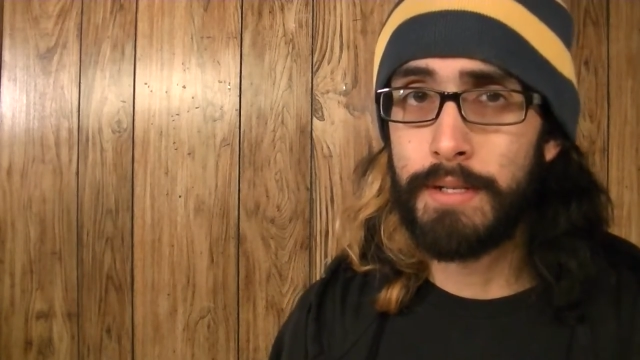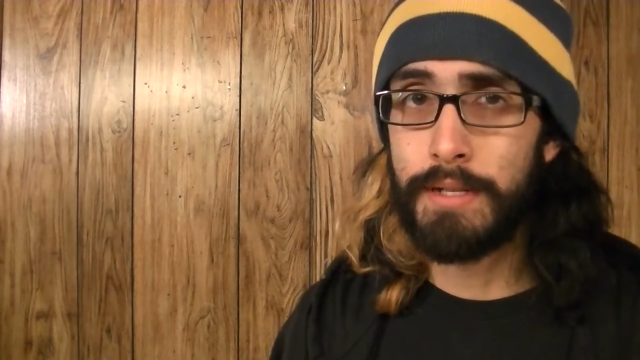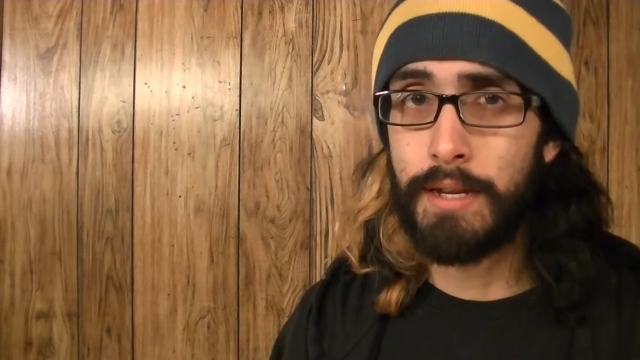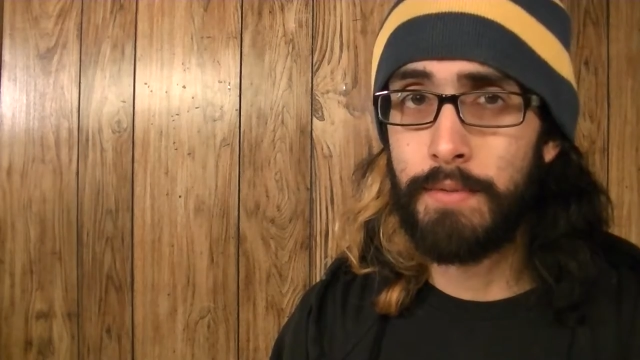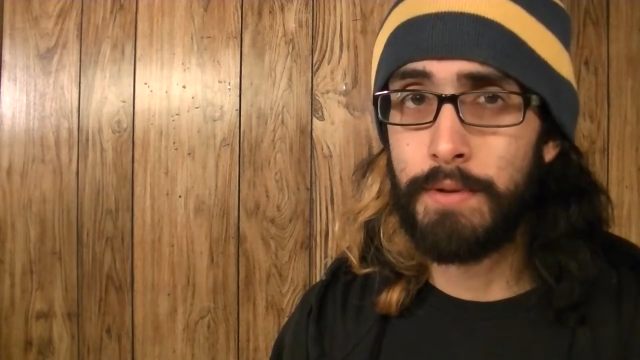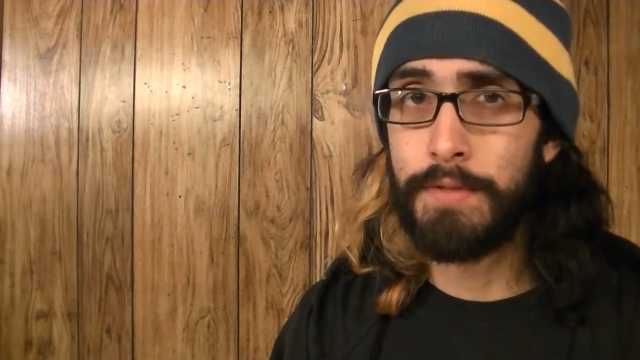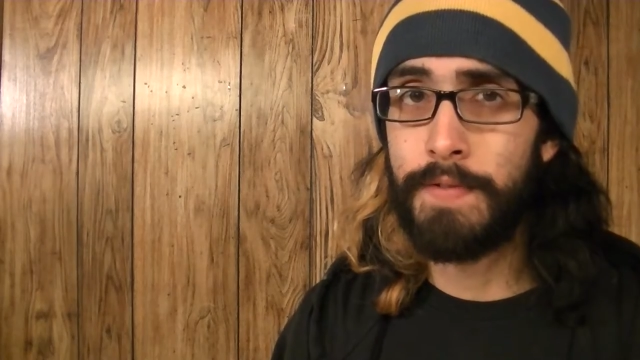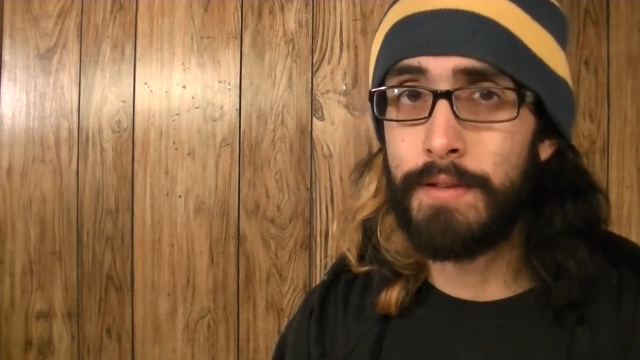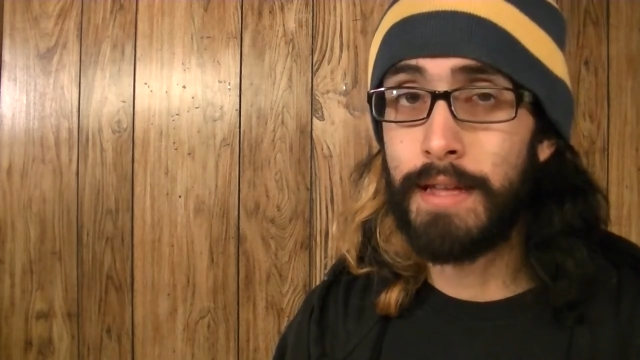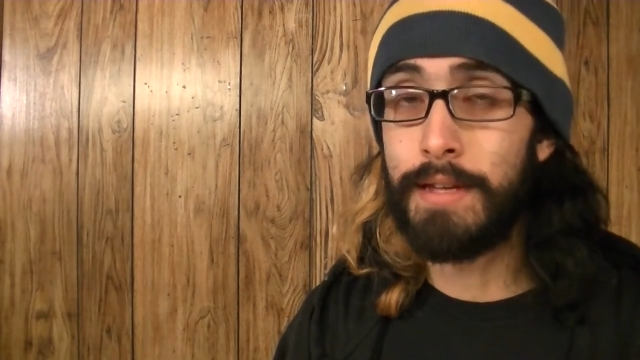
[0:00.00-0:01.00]
on Teddy
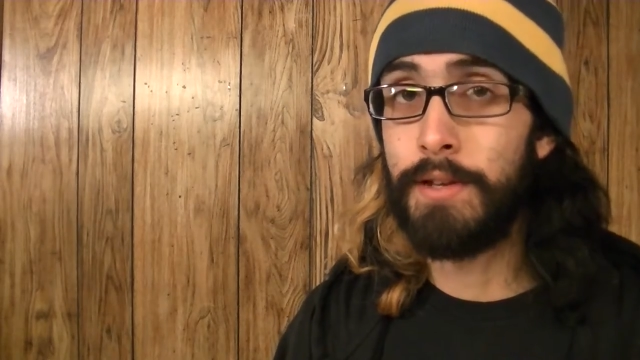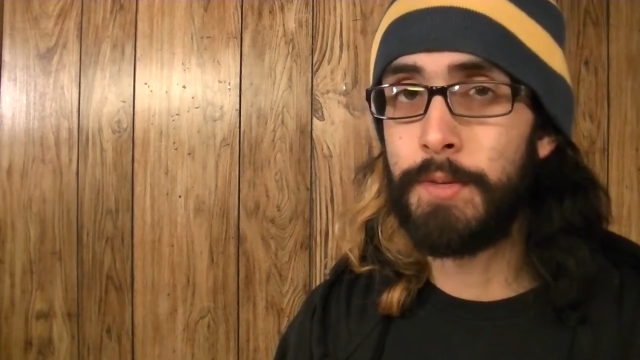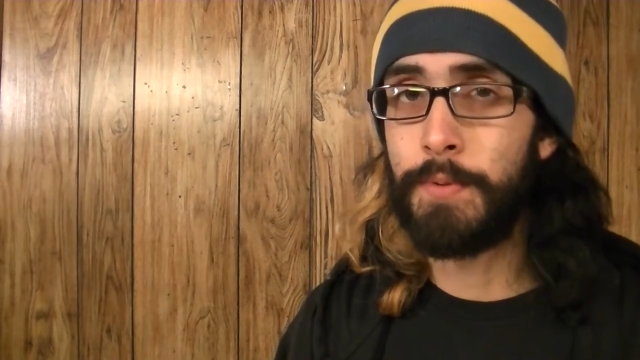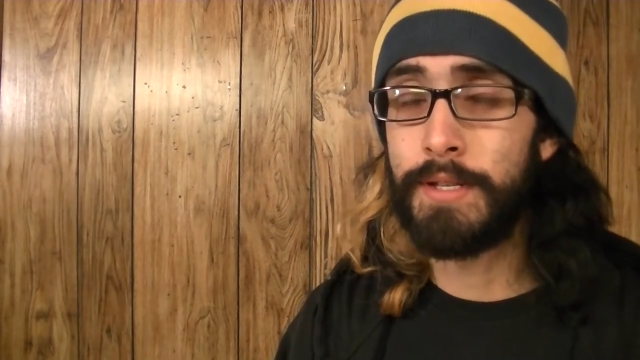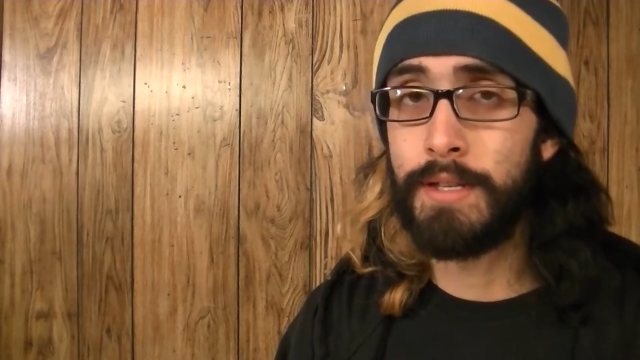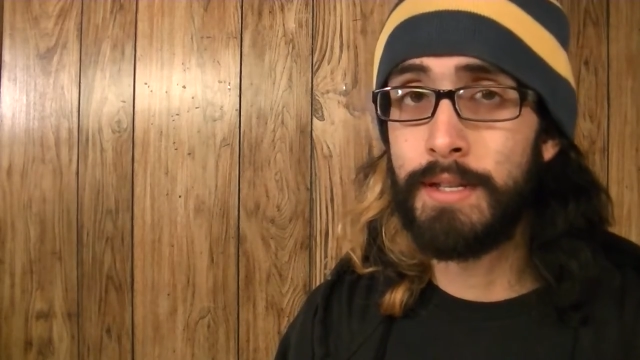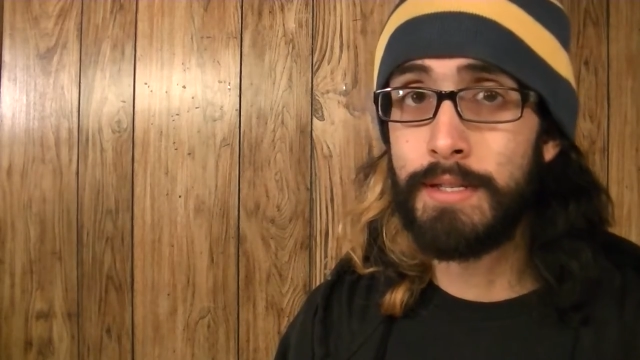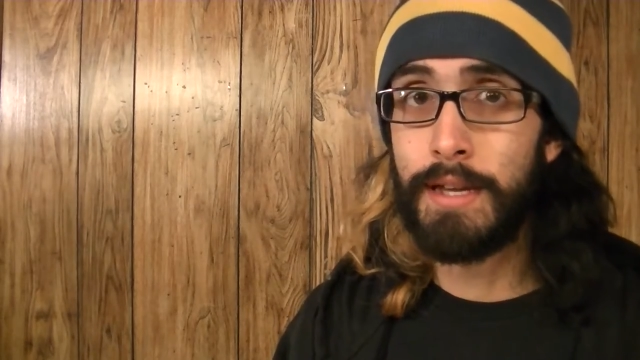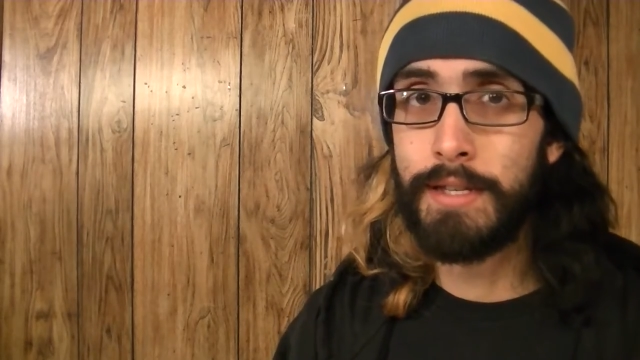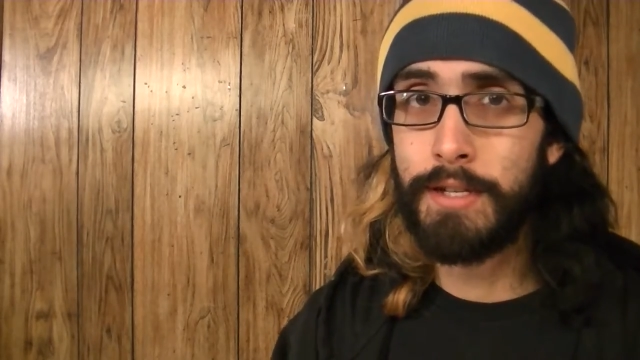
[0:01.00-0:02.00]
Roosevelt and other
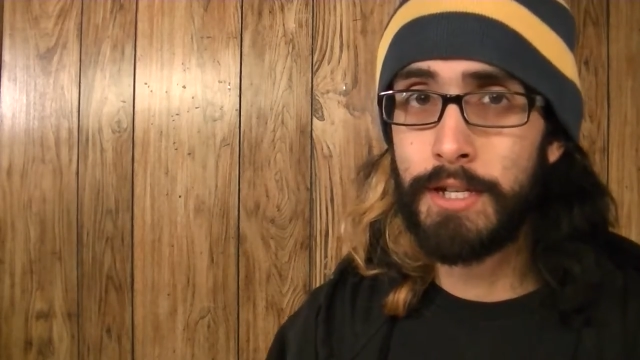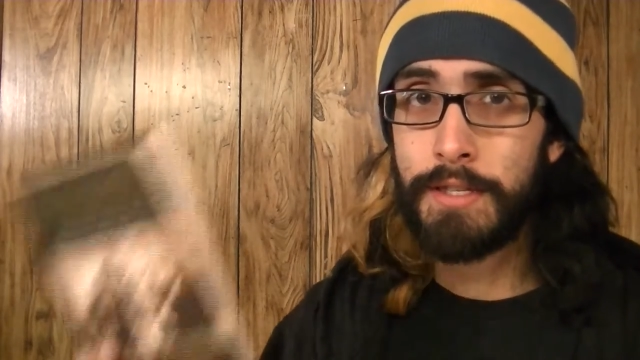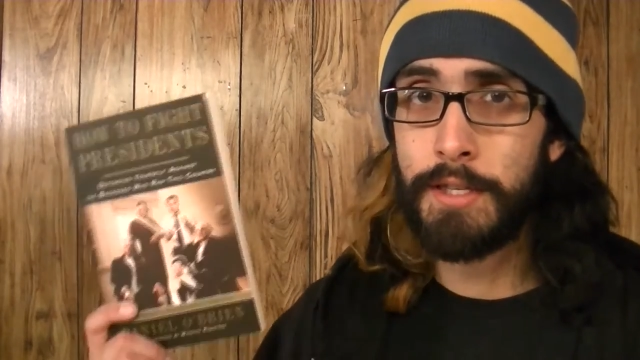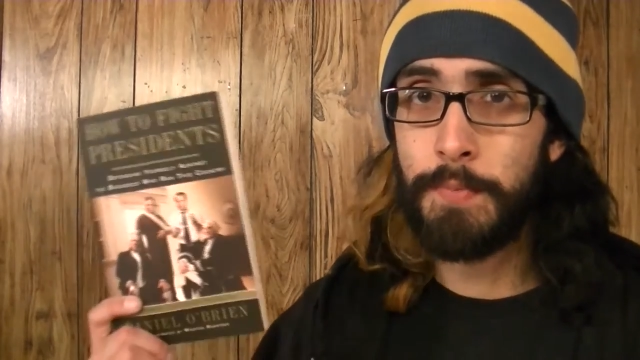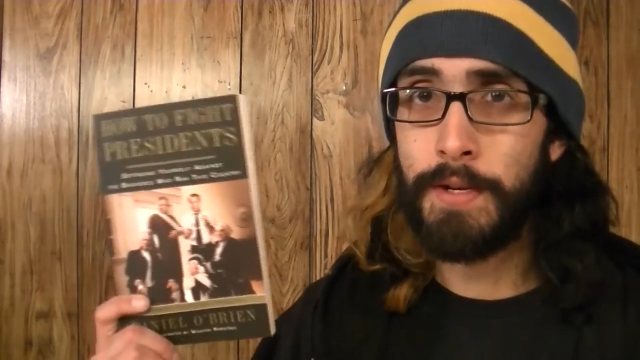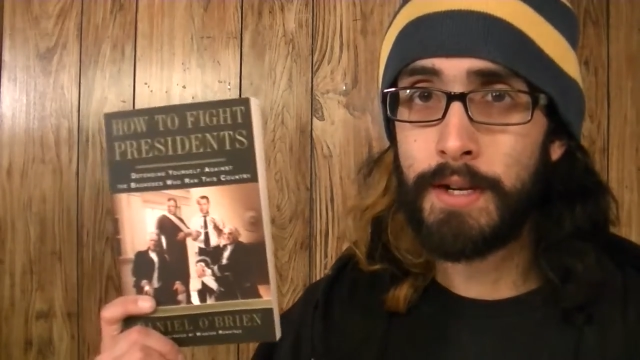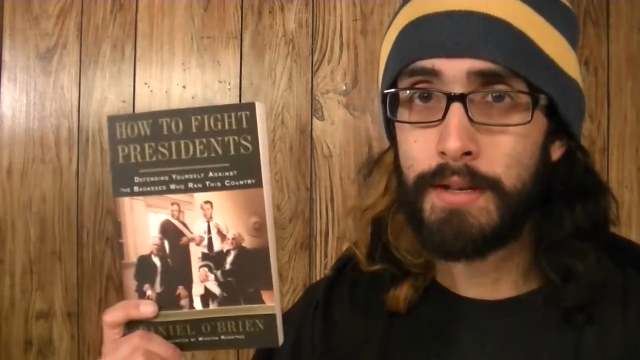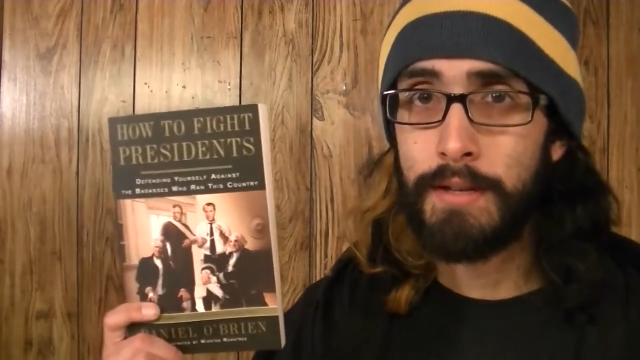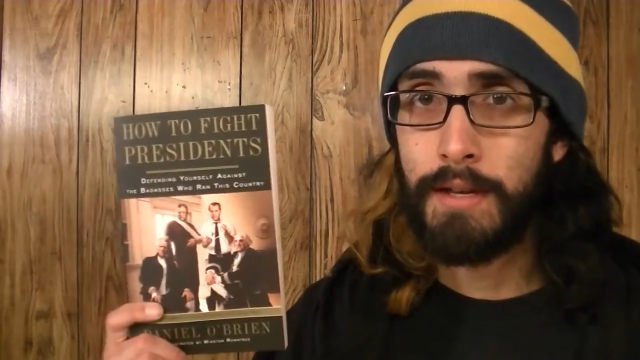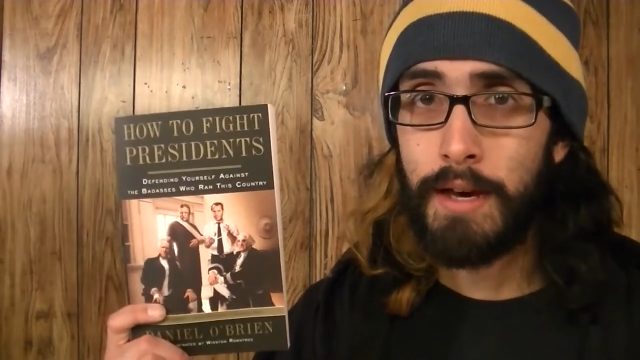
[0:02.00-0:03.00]
presidents, I suggest this book,